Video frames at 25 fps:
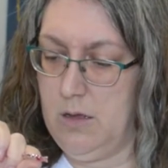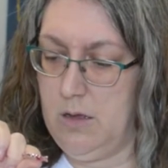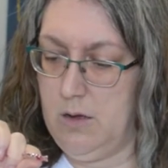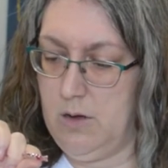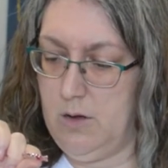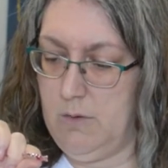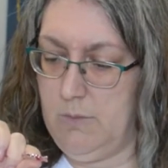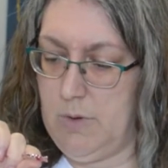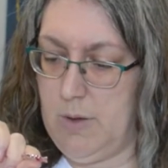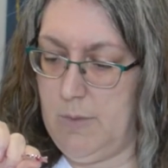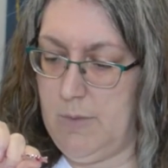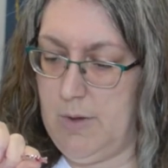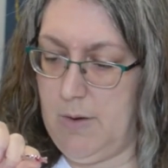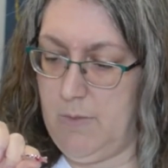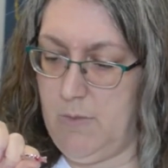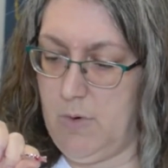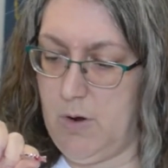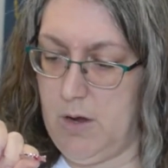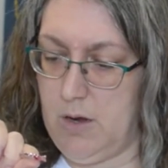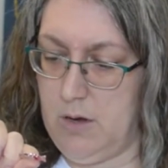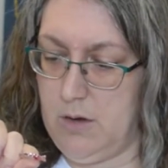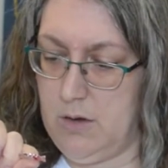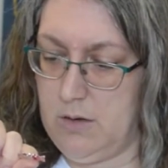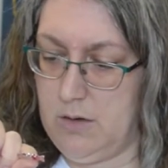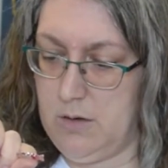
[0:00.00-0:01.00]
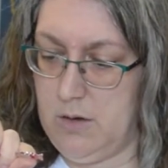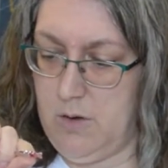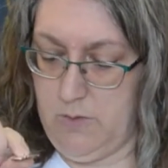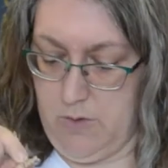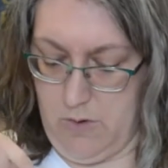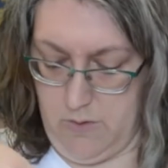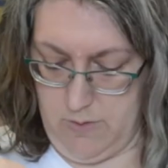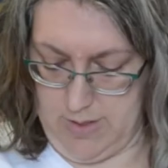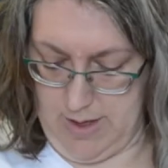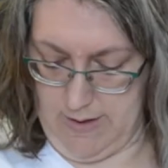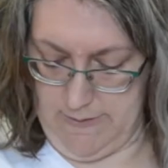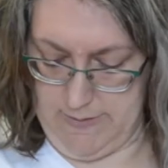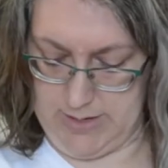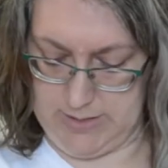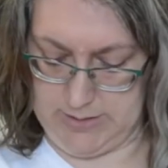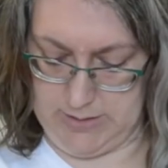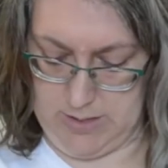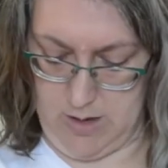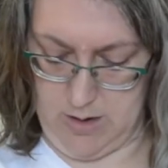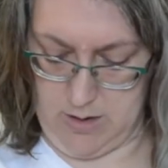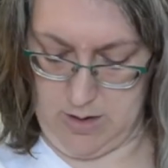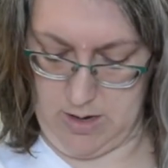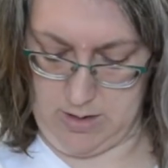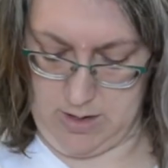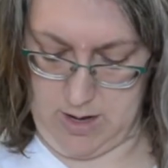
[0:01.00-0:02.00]
Oh, maybe I'm wrong. No, that is
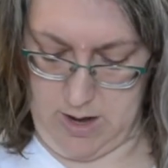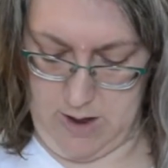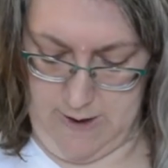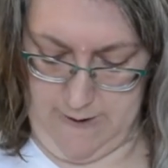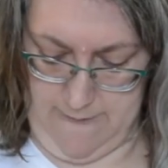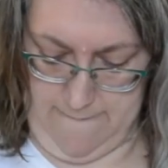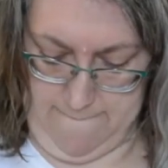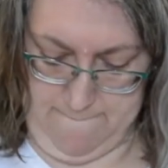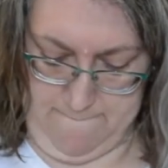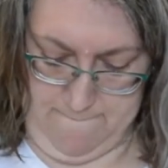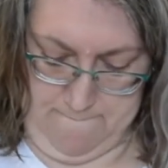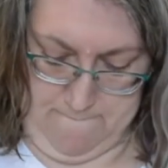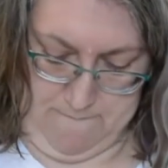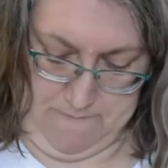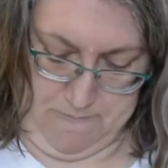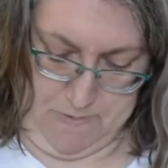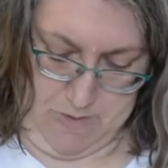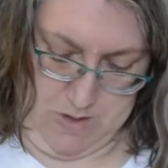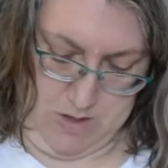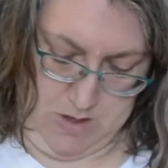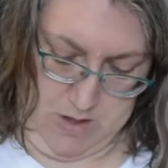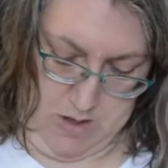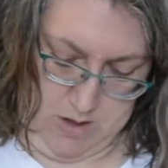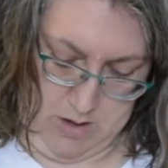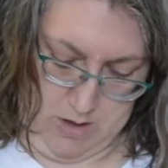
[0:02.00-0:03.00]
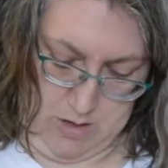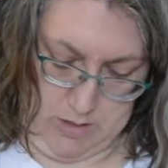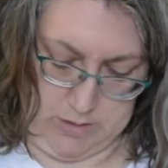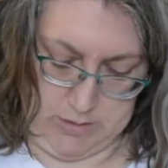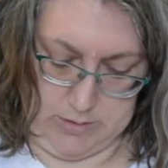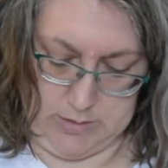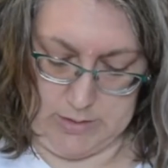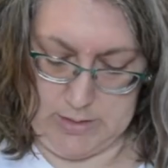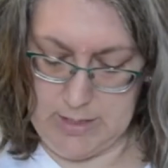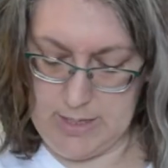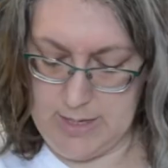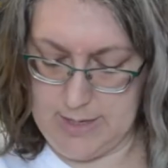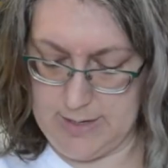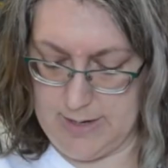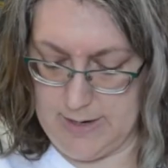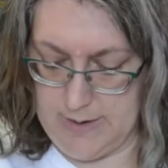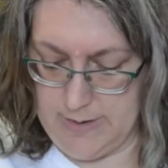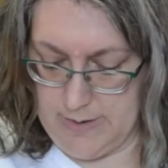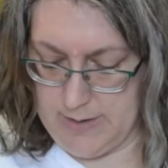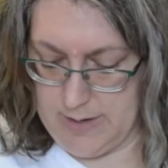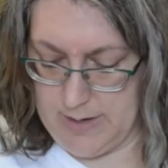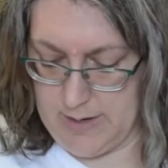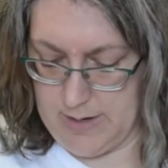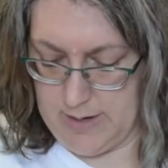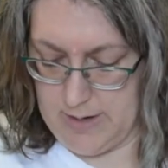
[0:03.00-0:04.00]
Hong Kong. Is it
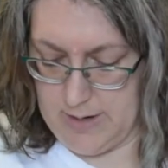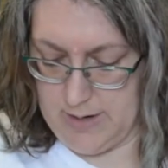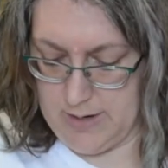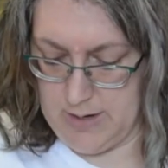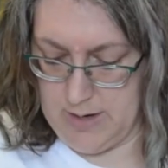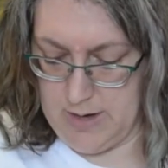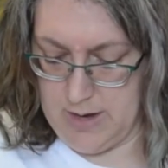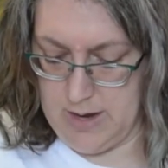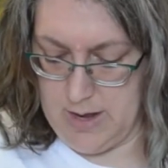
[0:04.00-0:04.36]
down there?